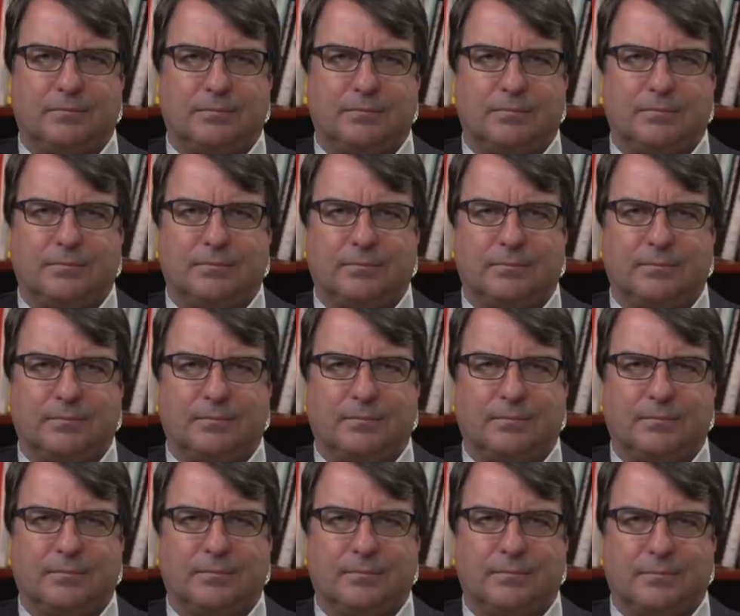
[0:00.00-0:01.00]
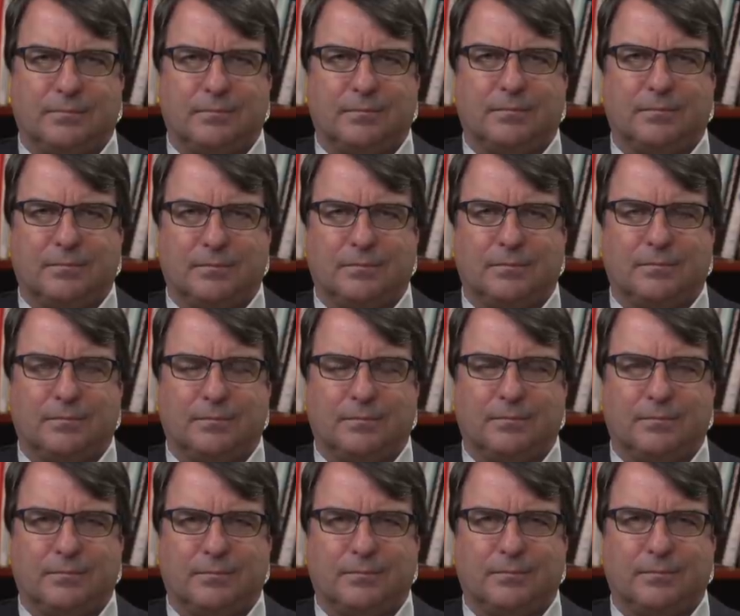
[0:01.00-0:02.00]

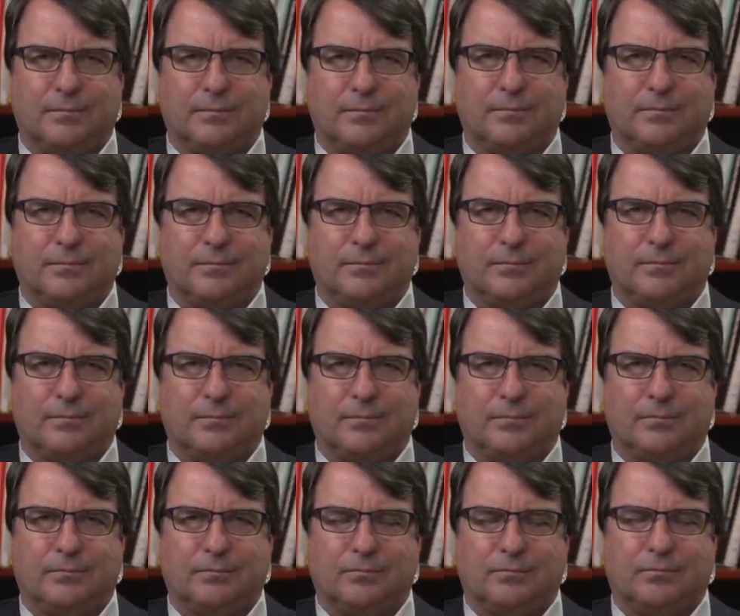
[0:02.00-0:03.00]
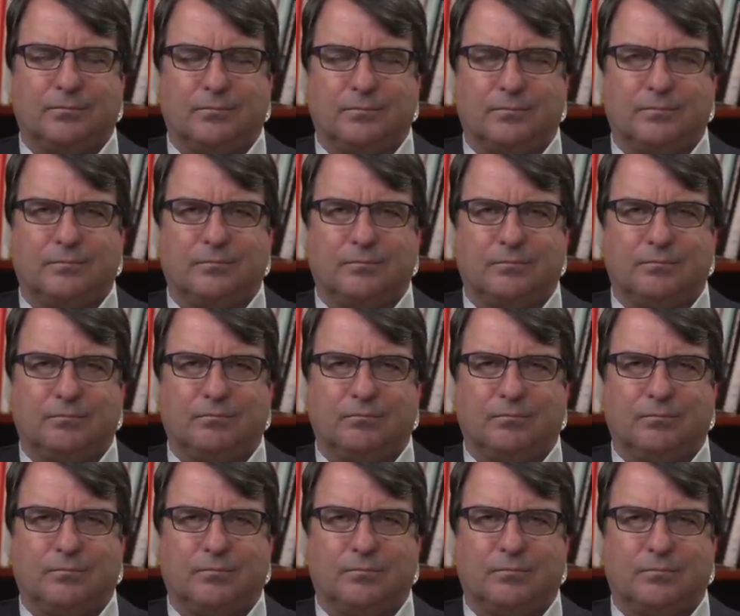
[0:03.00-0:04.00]

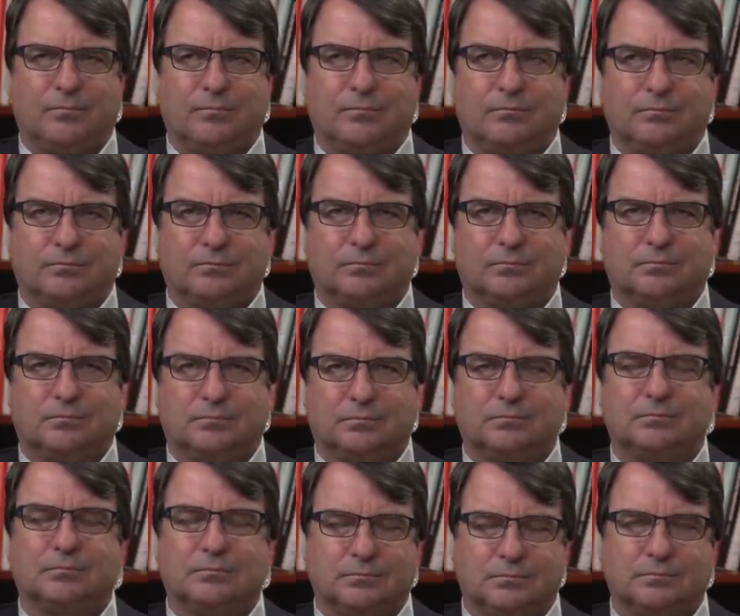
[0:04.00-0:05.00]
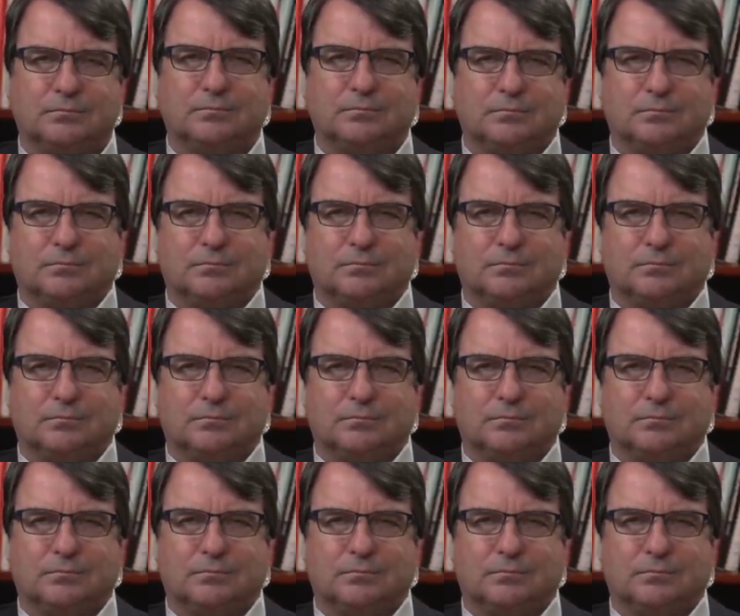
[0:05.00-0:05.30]
(not speaking)